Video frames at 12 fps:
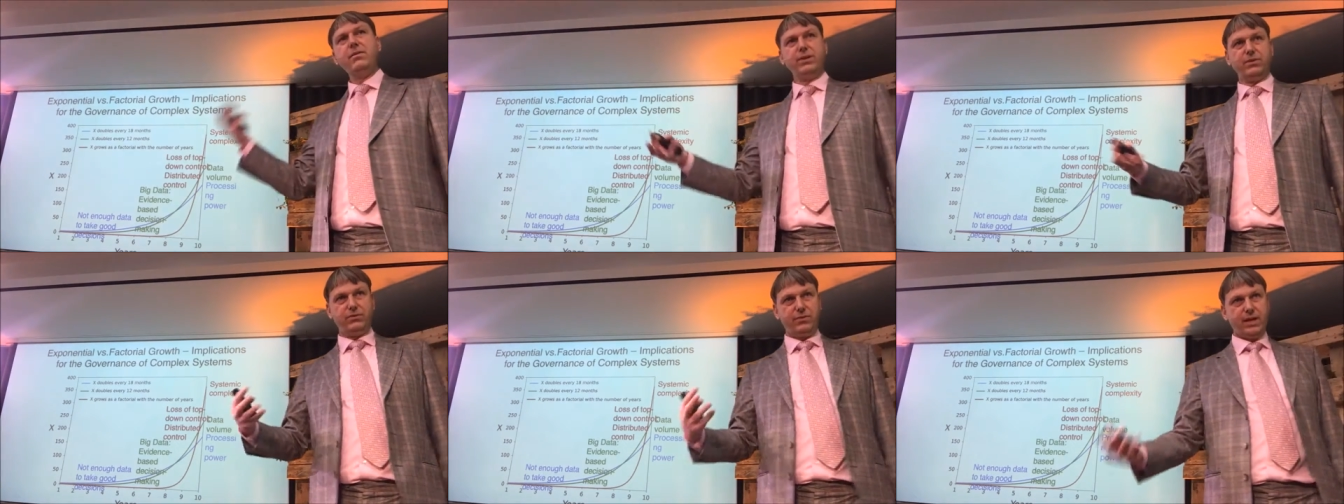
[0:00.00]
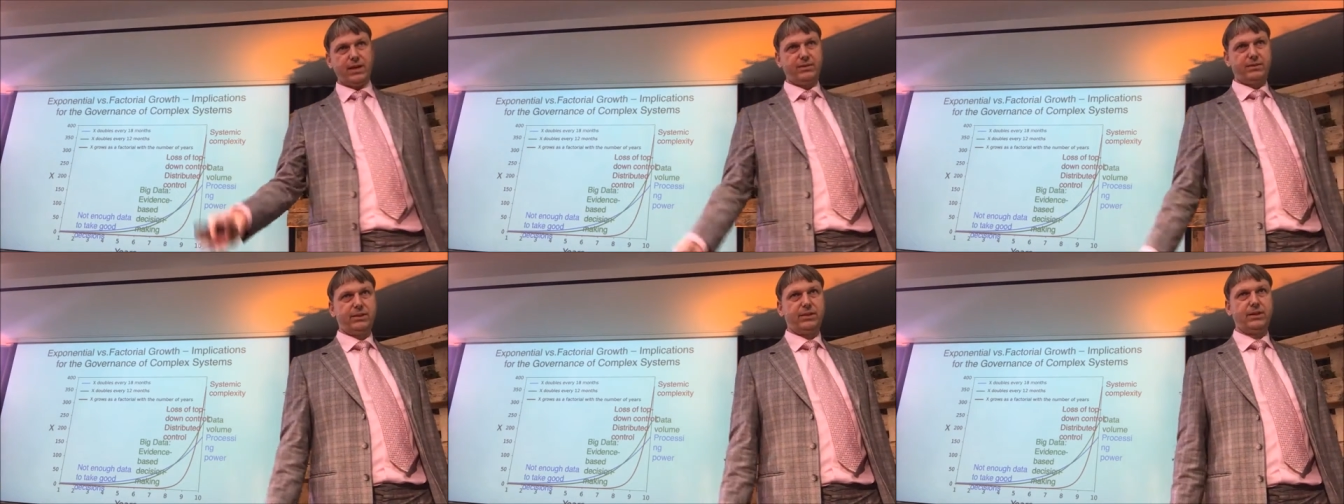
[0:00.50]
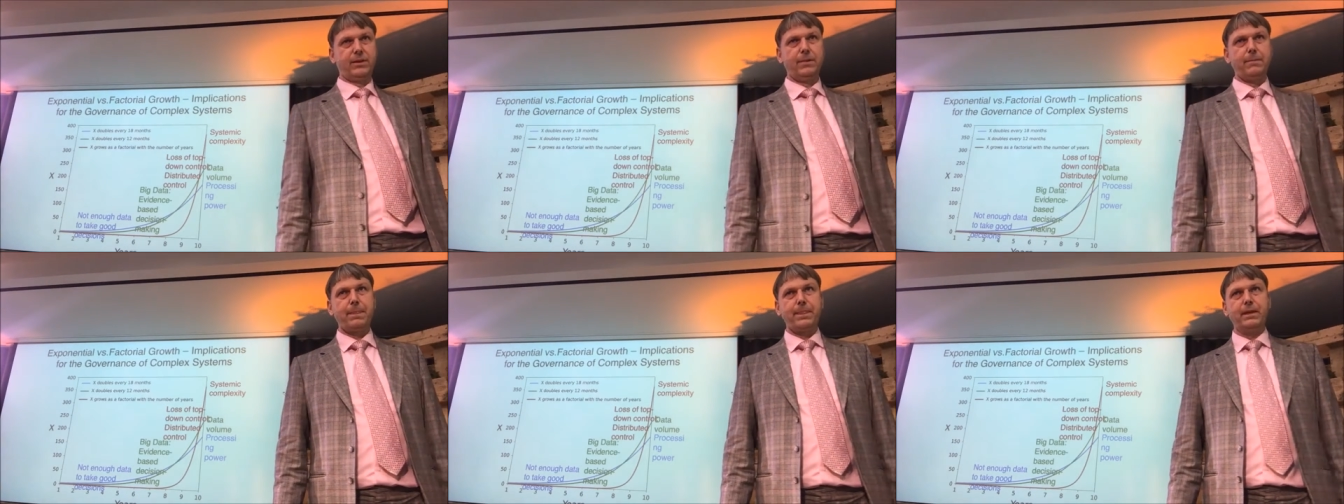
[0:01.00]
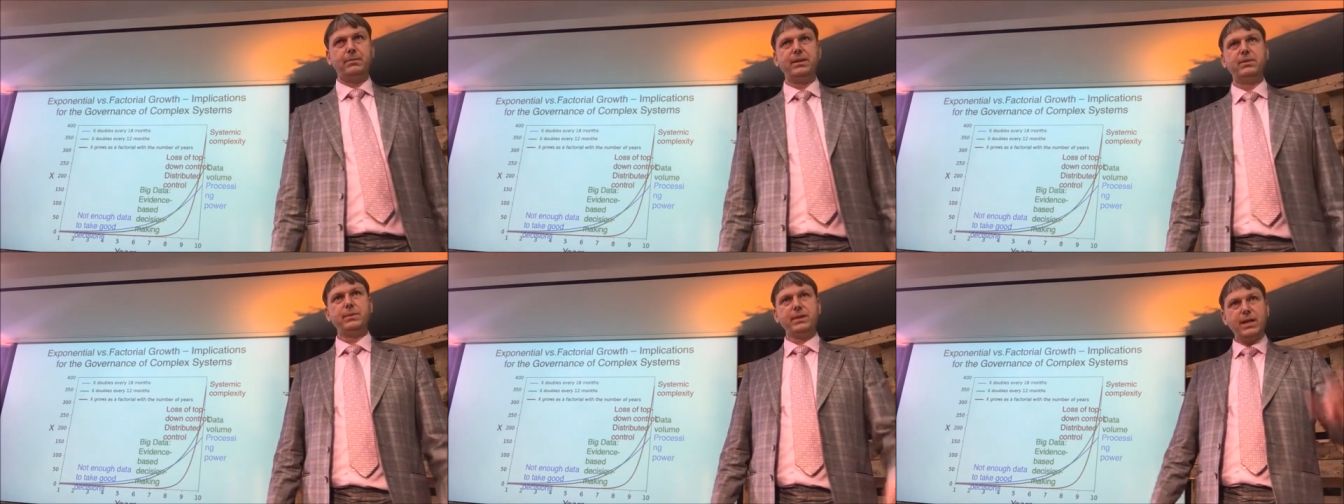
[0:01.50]
even faster. That
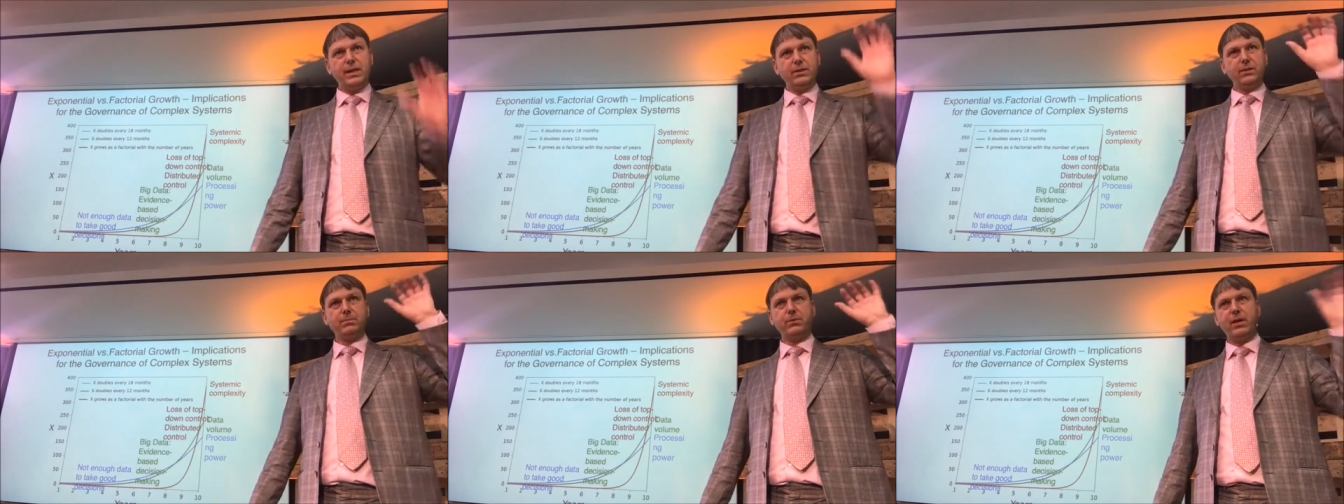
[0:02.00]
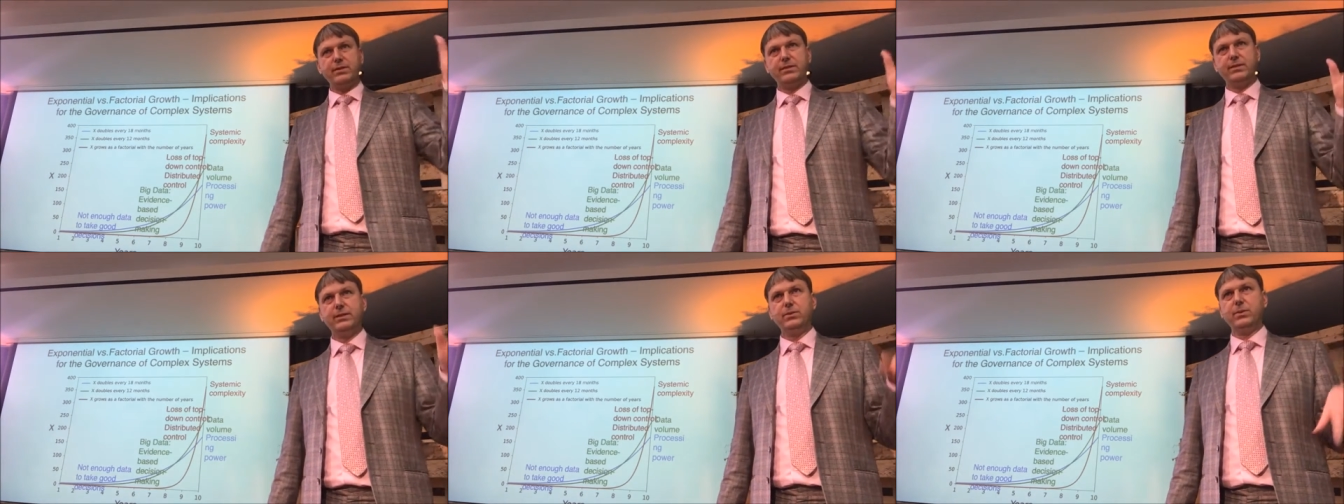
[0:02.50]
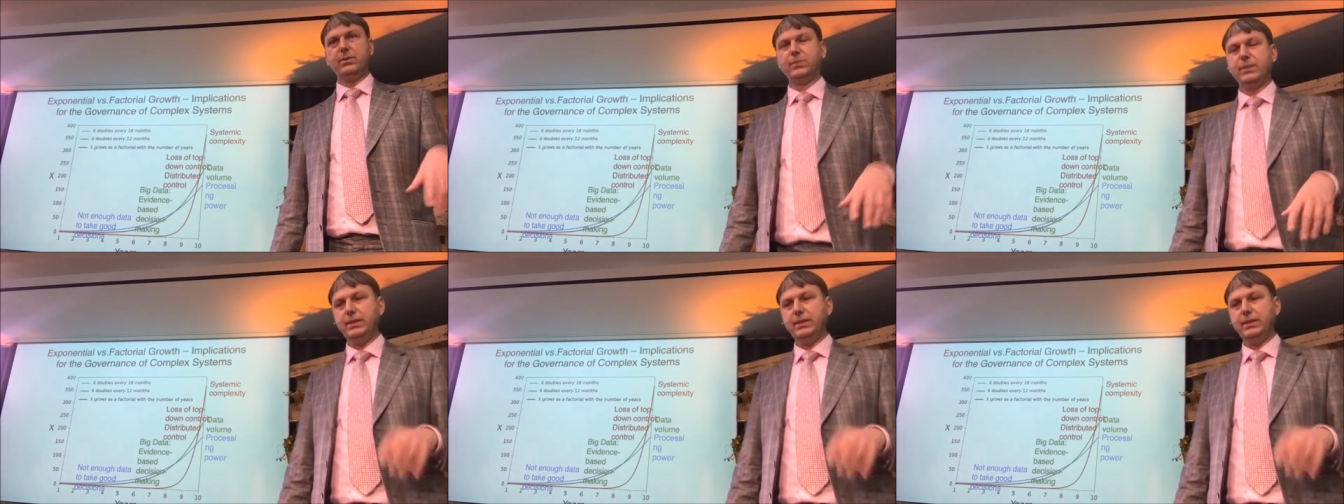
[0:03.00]
means we cannot process it all.